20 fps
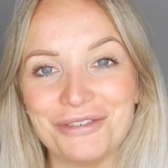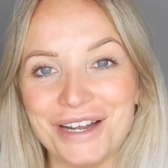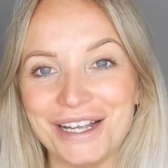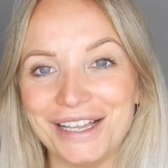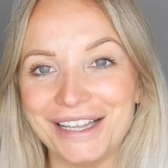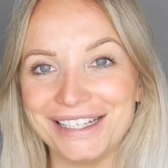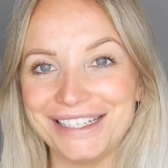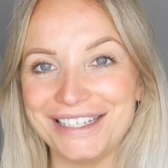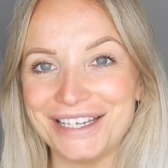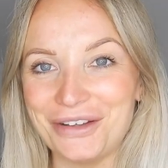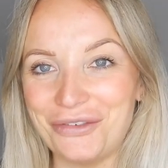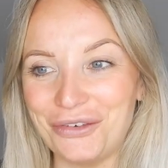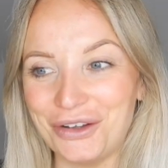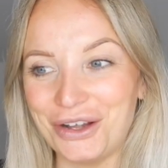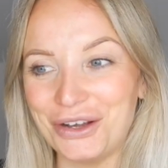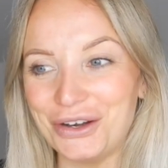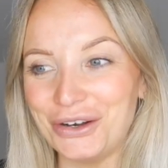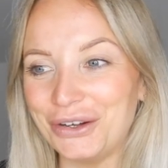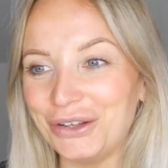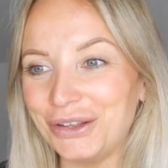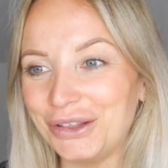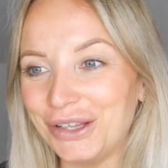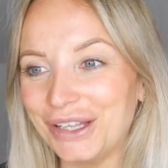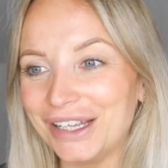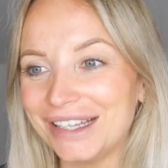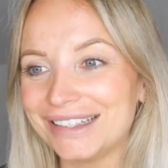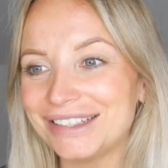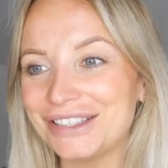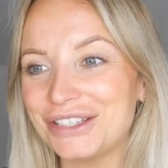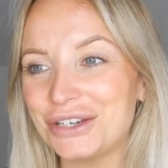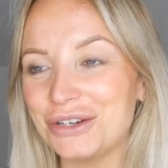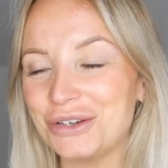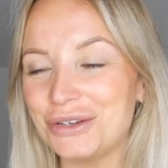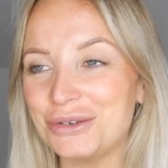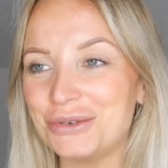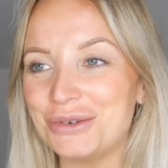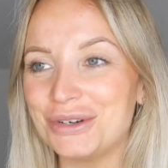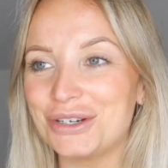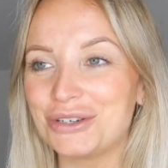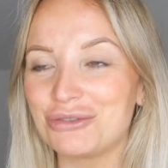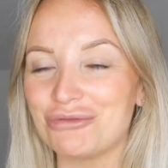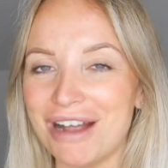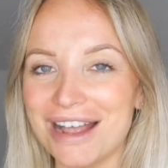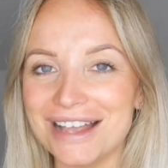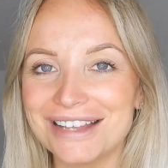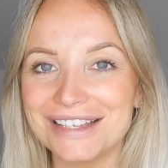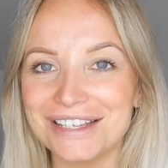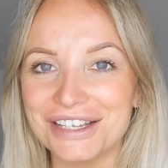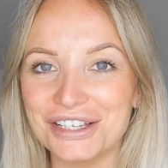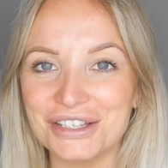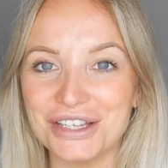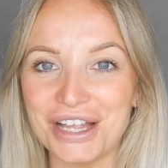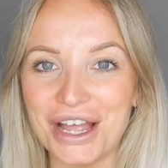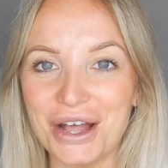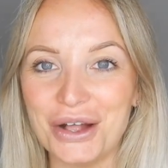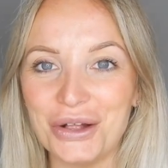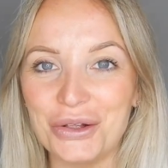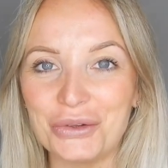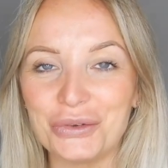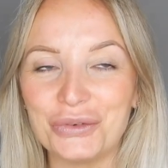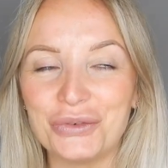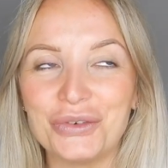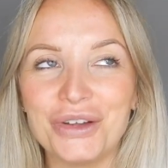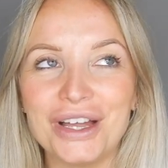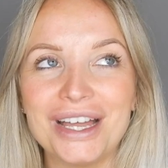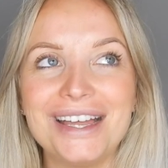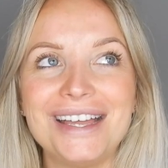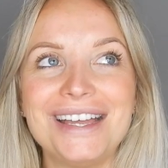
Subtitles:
really difficult to dress yourself.